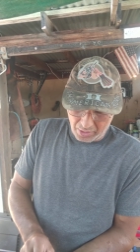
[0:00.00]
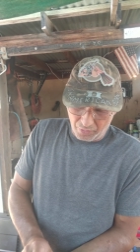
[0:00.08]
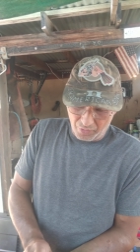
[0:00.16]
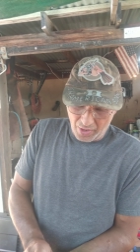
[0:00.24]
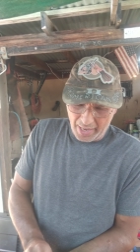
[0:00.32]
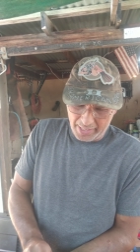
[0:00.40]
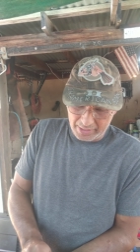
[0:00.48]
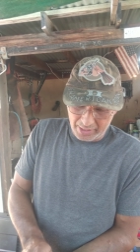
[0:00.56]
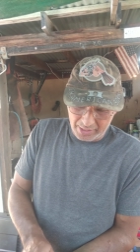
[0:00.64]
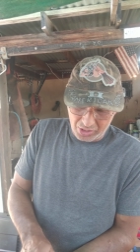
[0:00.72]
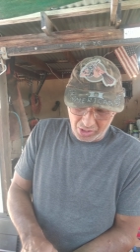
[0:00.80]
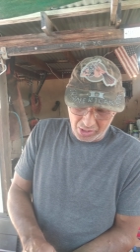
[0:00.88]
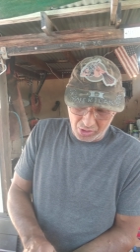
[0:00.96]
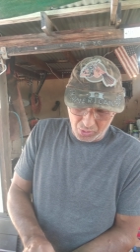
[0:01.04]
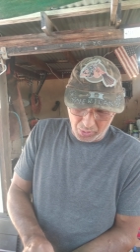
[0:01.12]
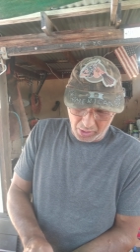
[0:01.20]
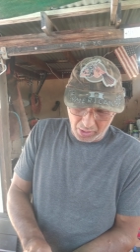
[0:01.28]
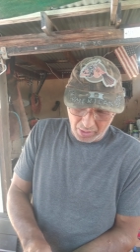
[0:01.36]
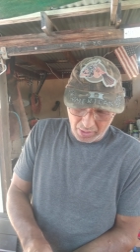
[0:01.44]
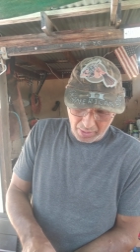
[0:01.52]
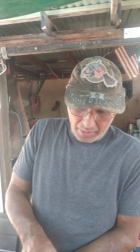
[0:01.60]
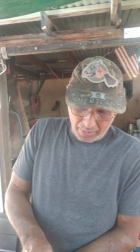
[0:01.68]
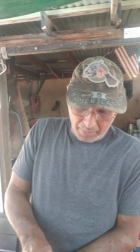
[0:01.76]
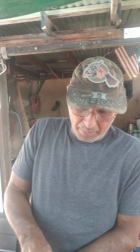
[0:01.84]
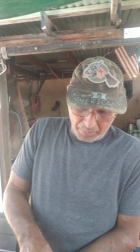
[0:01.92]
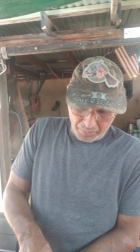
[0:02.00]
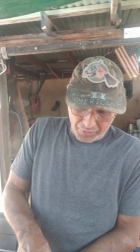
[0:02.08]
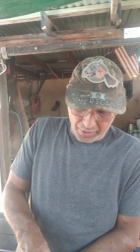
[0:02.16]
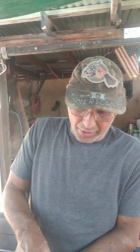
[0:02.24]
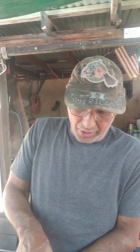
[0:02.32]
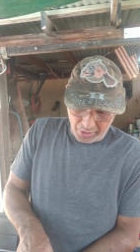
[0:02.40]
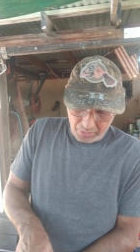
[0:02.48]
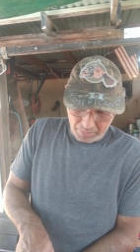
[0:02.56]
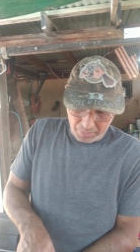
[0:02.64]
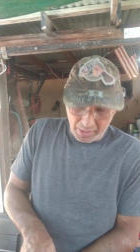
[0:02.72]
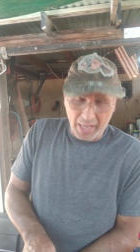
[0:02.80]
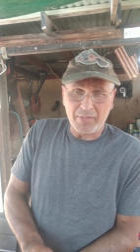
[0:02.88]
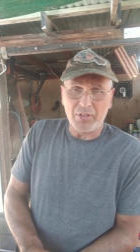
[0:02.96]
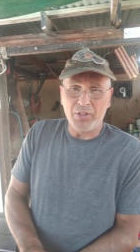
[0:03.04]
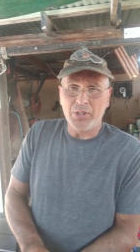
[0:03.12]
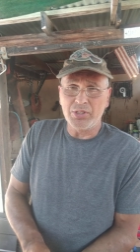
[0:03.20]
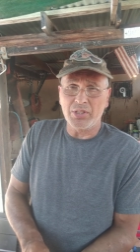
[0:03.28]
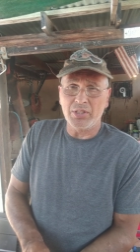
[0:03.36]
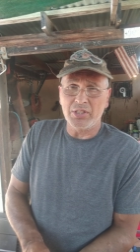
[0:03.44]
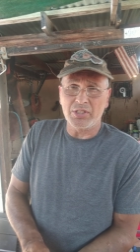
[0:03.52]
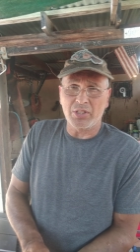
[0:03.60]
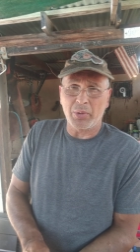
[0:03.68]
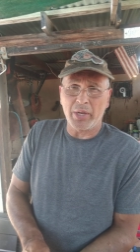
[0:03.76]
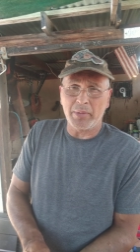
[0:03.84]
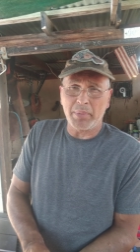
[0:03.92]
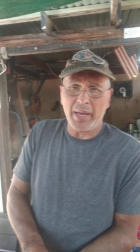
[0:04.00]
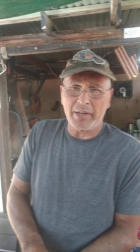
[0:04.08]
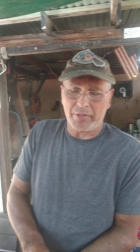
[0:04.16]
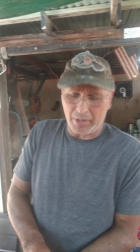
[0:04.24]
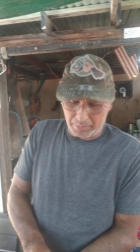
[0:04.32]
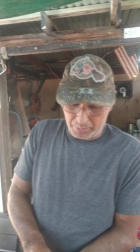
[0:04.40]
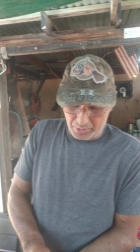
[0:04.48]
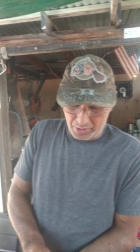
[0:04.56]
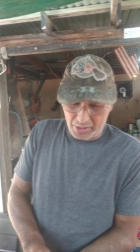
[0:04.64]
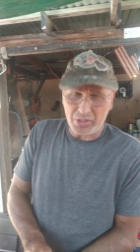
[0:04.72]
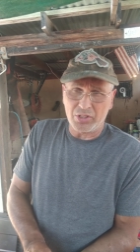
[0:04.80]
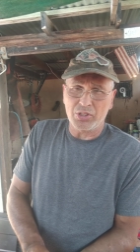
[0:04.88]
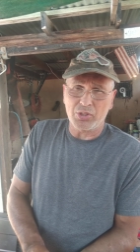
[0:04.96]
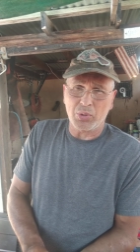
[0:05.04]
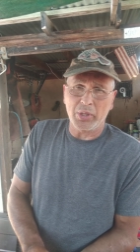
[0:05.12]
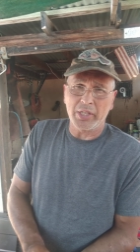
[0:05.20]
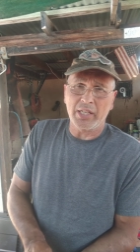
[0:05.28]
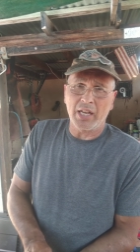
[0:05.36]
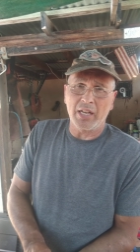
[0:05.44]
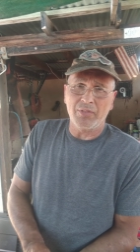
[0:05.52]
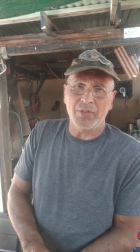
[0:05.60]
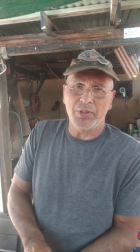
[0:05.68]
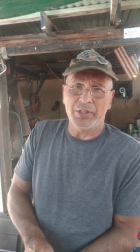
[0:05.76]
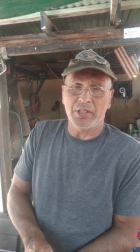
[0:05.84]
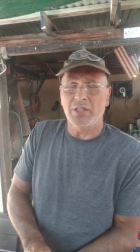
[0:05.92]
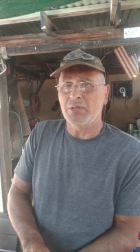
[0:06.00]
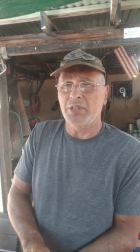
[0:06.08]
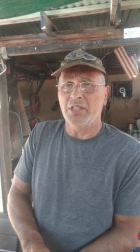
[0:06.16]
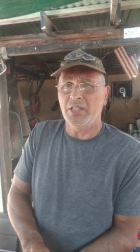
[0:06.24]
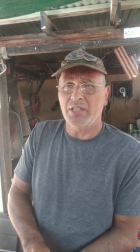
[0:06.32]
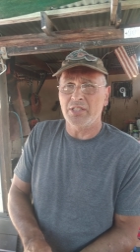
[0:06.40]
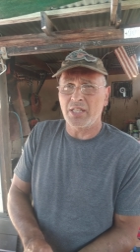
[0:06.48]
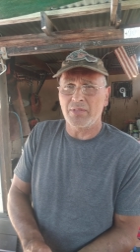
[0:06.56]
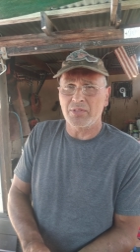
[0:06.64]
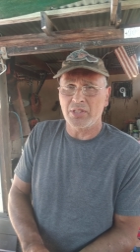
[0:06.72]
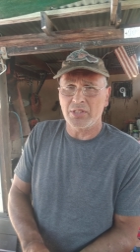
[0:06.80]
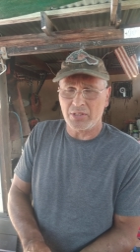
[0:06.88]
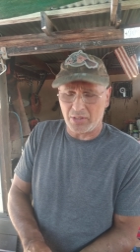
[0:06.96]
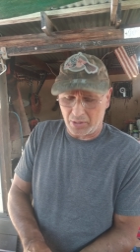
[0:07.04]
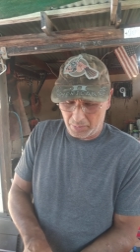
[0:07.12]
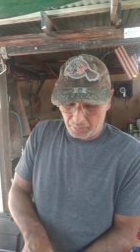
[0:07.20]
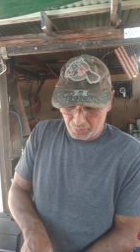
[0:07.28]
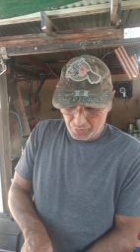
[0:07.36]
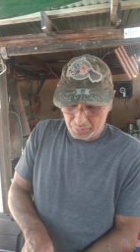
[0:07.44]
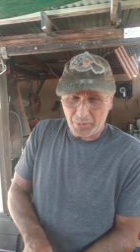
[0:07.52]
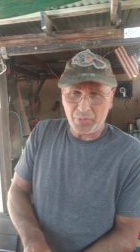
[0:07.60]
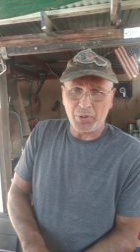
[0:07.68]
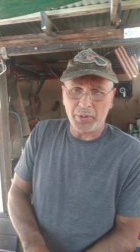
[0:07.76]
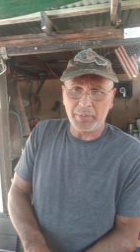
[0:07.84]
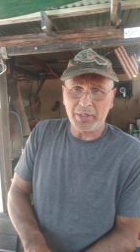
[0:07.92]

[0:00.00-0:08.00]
divide this country. You know, Gavin Newsom is the great bankrupter. He's destroying California. Look what he did to San Francisco before he